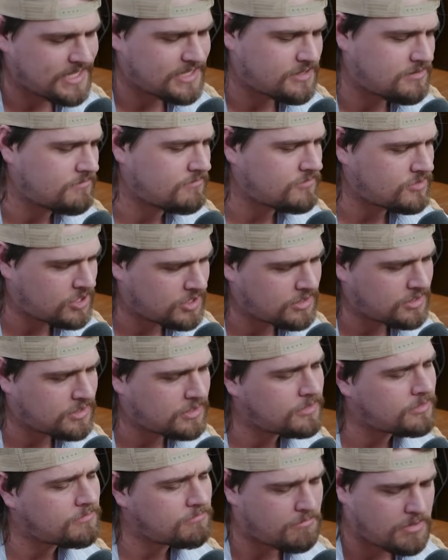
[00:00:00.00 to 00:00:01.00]
some
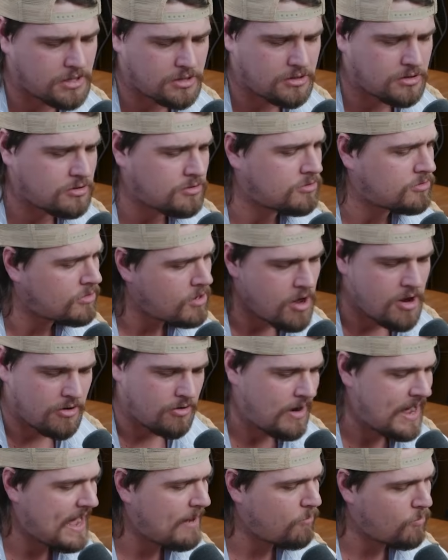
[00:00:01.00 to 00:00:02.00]
trouble
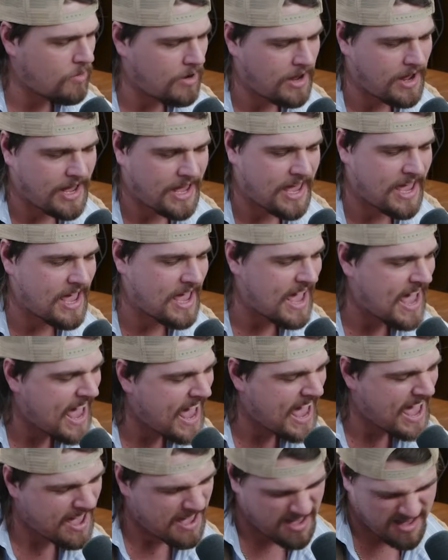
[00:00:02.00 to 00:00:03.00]
right where you
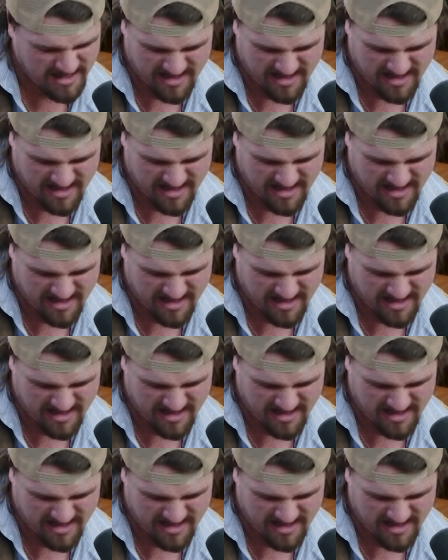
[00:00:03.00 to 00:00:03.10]
at.